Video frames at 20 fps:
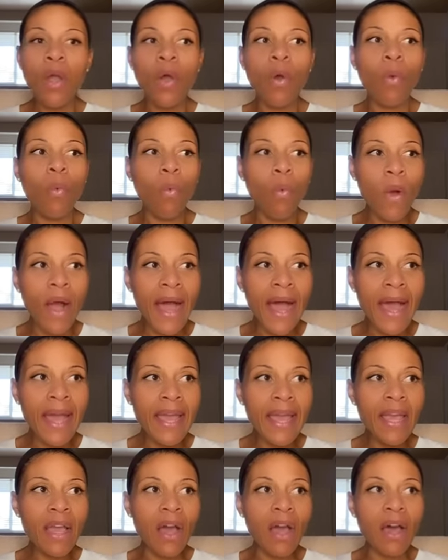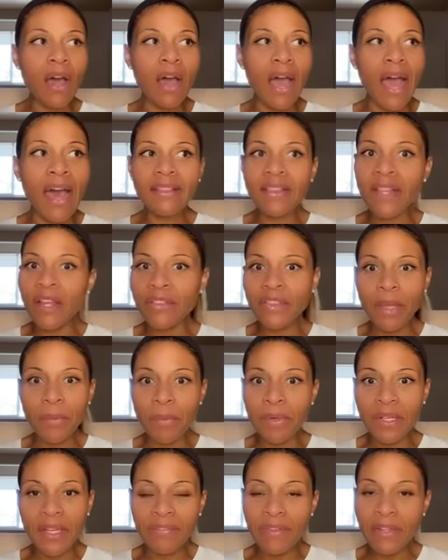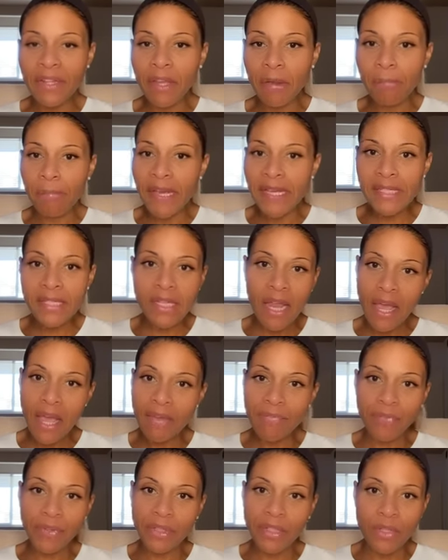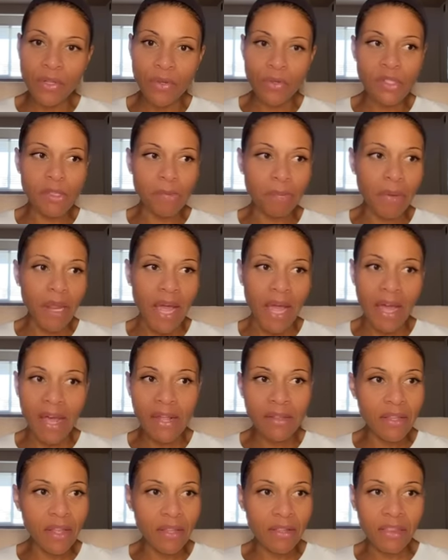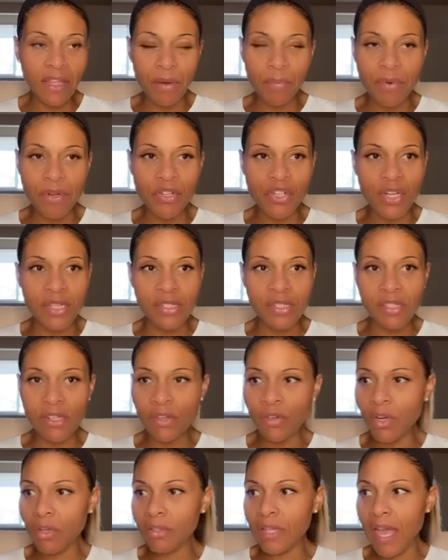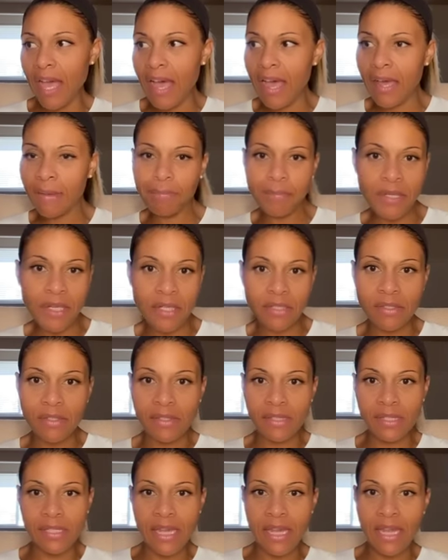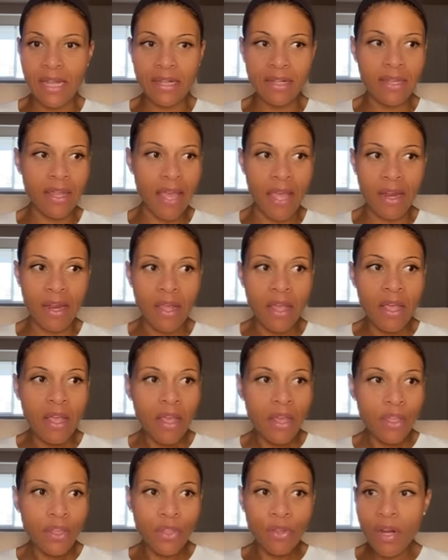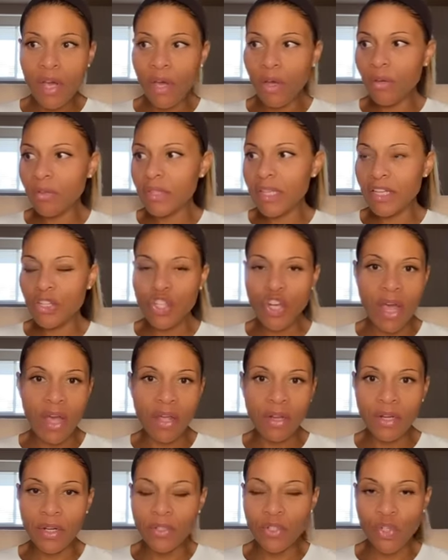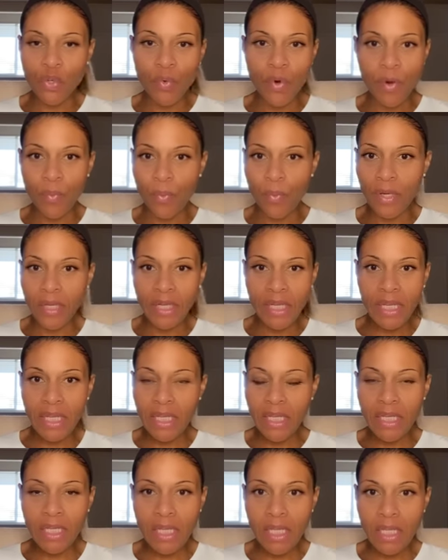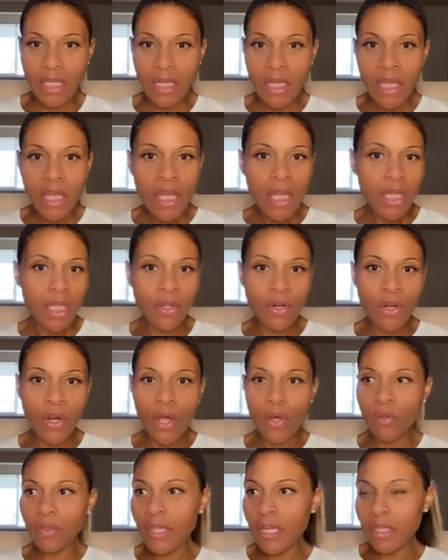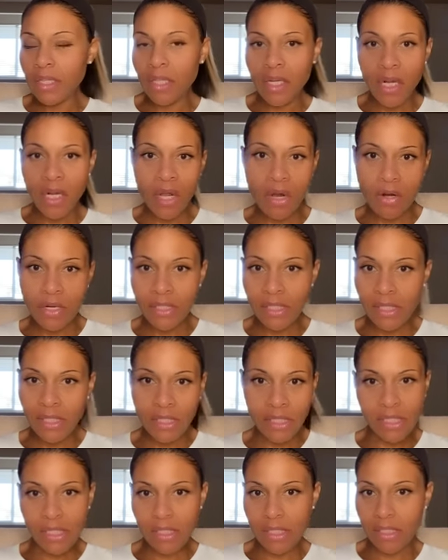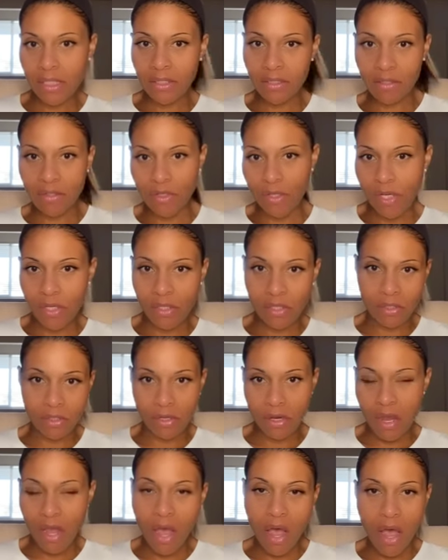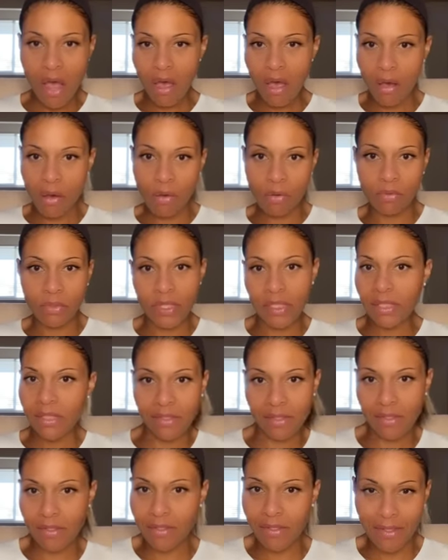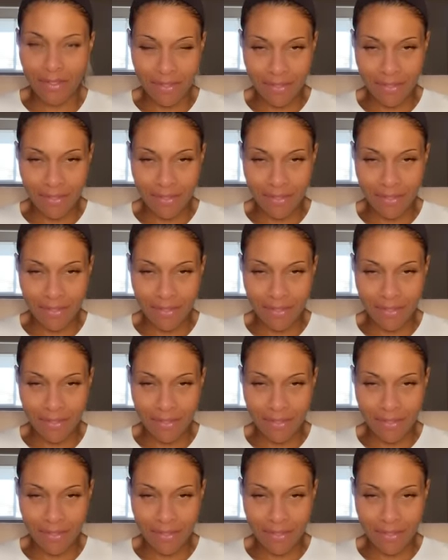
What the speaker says: Why? I thought they were living their best life with the new supply. I thought they were just, you know, the optics are saying that, you know, that y'all are doing really good. You know, that the narcissist is just, oh, this is